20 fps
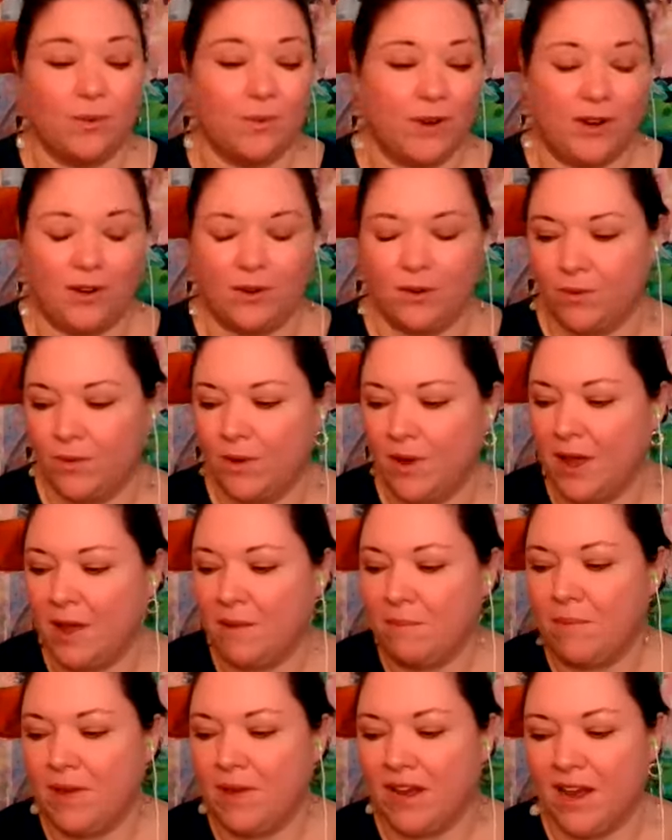when you
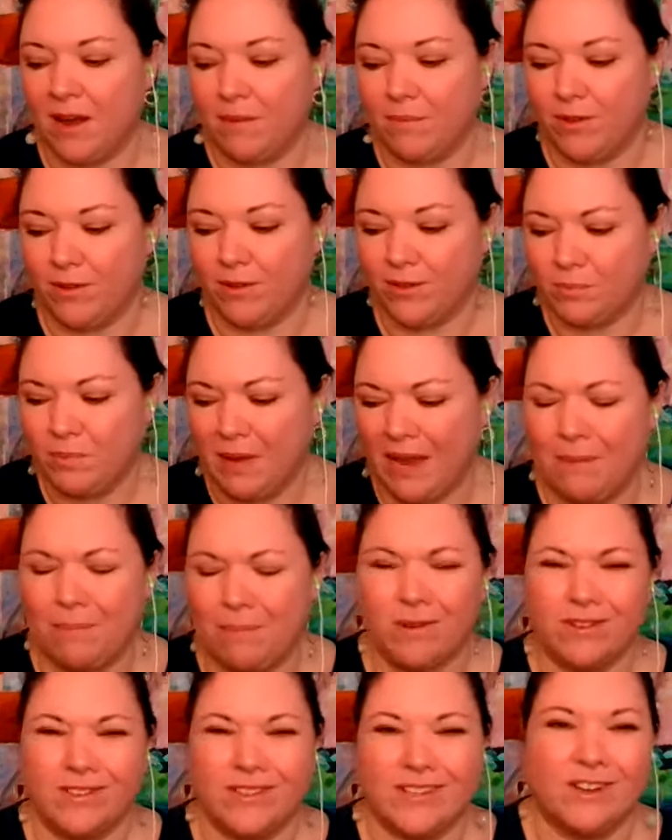pick up those
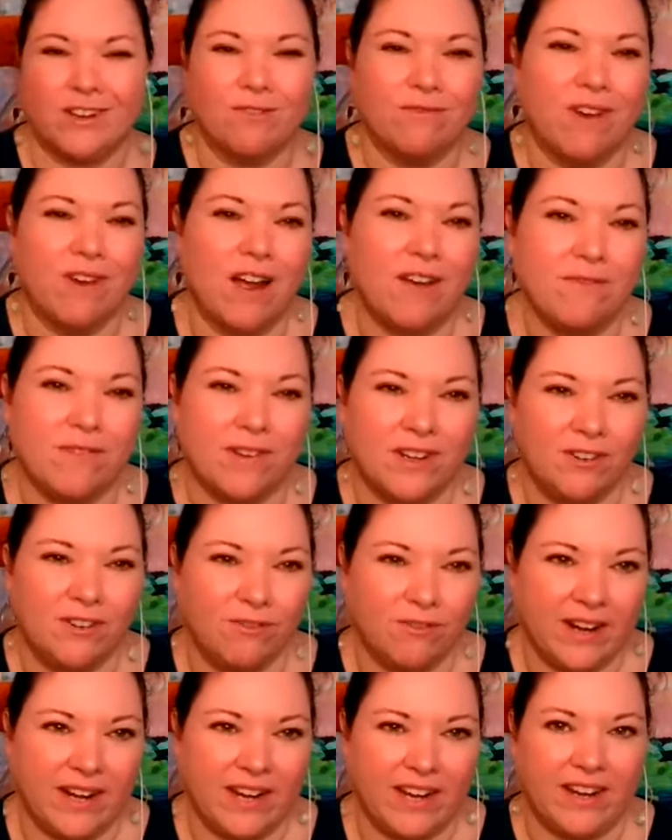papers that are rough
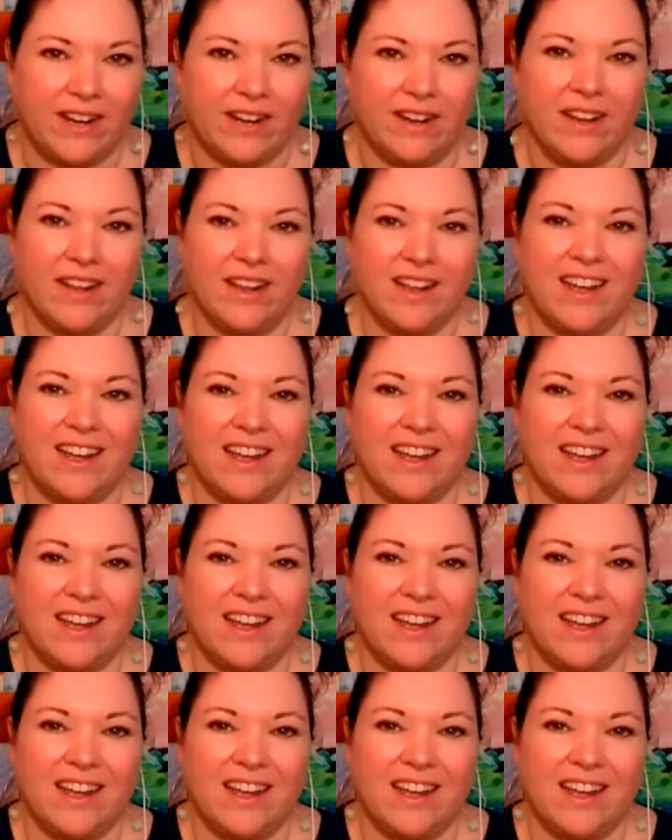and gritty,